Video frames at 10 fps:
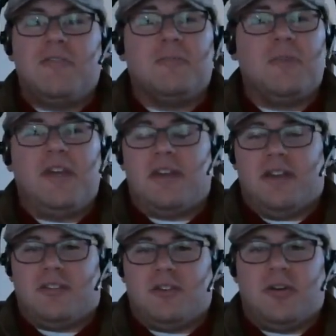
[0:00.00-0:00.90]
for me,
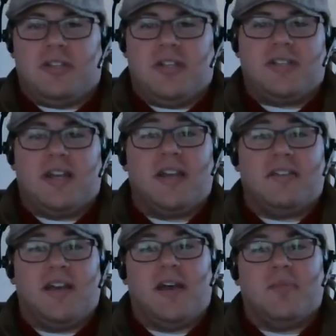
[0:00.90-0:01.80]
it's always an exciting
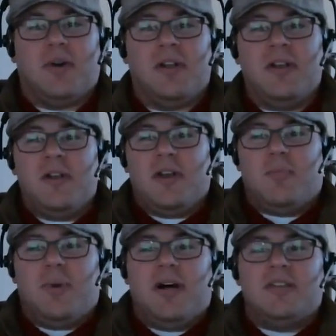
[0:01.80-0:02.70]
time, but
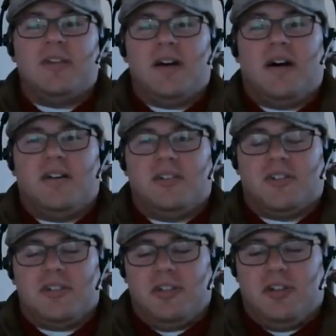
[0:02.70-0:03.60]
at Boston
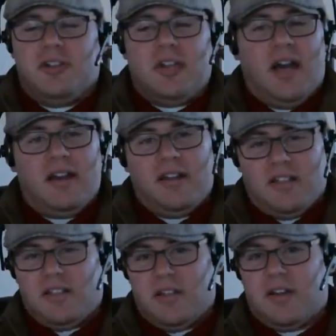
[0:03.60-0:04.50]
College, you're not
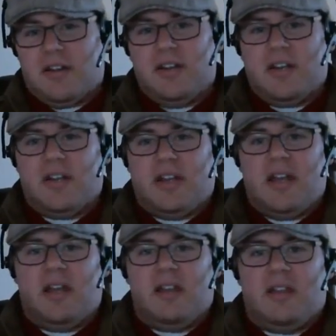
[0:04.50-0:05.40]
necessarily going to
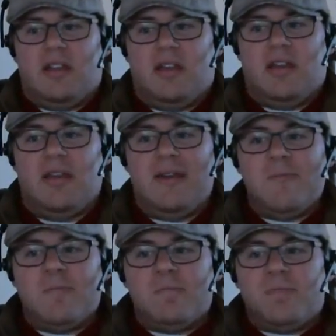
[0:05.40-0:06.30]
get the
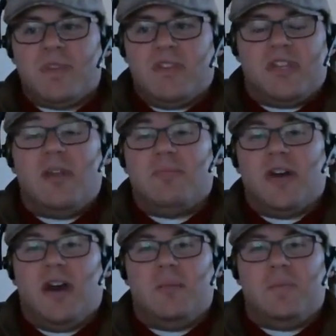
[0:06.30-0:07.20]
same
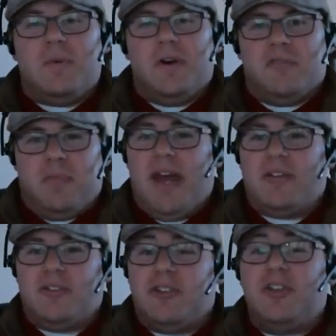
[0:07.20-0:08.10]
type of
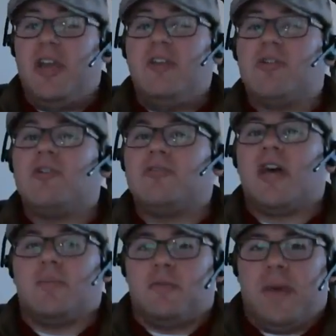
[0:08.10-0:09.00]
pageantry. You get your own
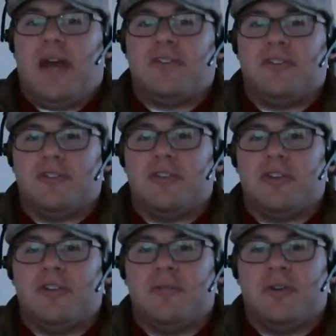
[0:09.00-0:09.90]
type of
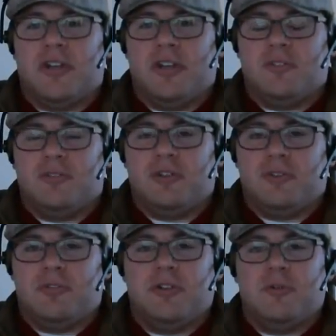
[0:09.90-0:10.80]
pageantry when it comes to
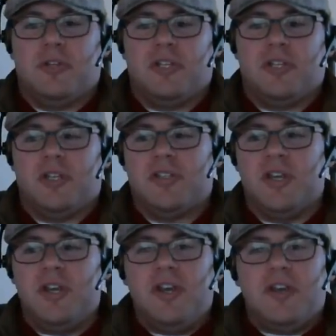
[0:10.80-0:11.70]
recruiting, which is
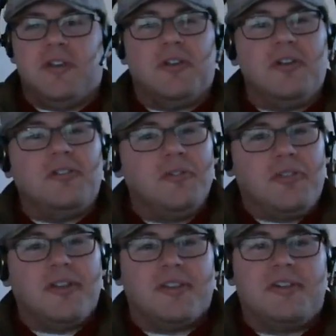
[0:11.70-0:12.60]
they're going to do
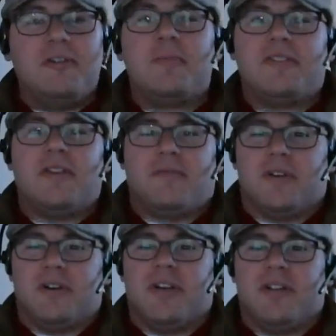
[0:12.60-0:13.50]
things a little bit
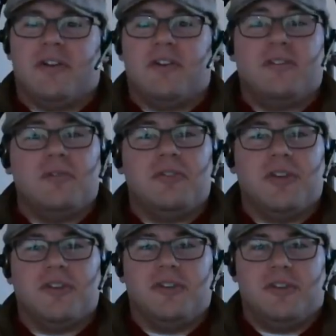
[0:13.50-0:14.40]
differently, and they're going to do
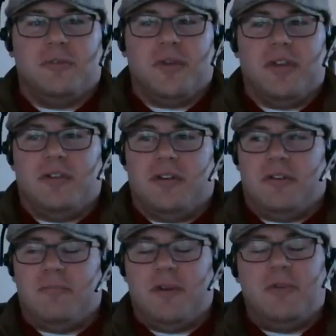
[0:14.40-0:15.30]
things a little bit,
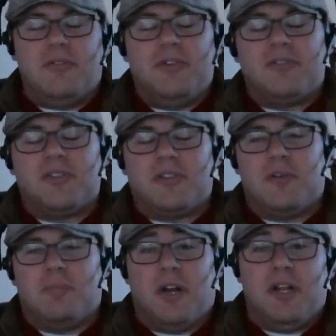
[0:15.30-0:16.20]
um, I wouldn't use the
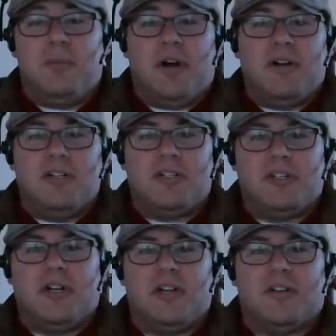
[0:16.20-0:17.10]
term
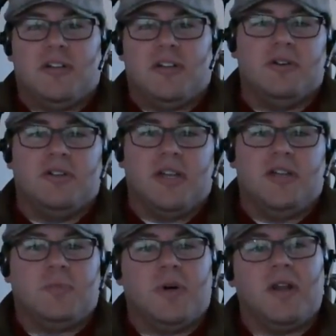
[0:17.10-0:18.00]
moneyballish like the Oakland
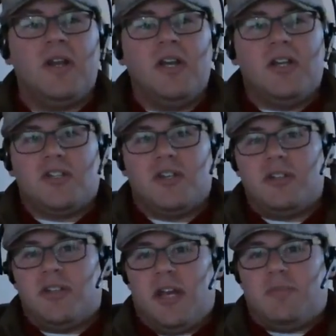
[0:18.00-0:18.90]
A's, but
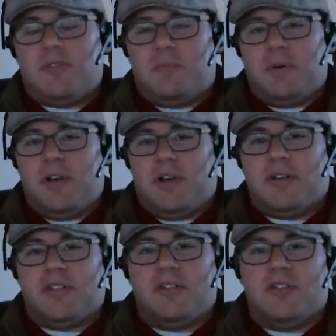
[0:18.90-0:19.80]
certain types of
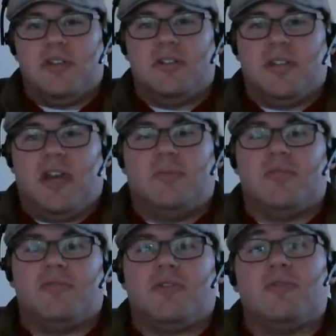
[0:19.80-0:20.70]
players and certain types
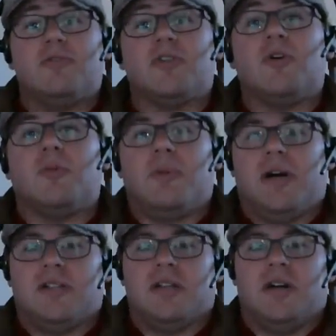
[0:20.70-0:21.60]
of recruits go to
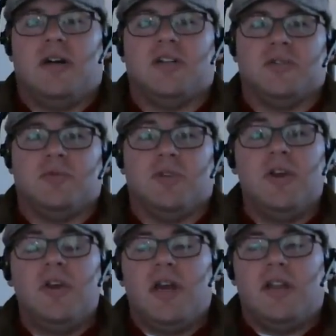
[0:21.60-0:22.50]
Boston College, and,
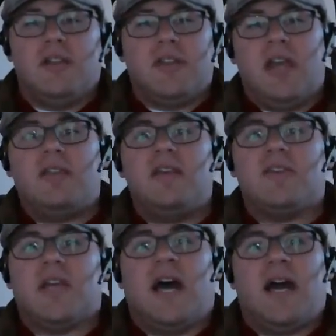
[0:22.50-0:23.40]
and they take
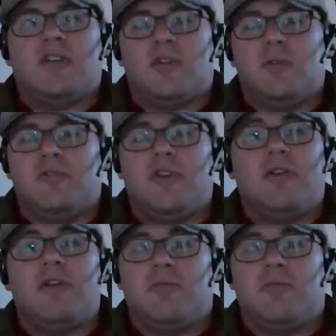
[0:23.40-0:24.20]
these guys who are very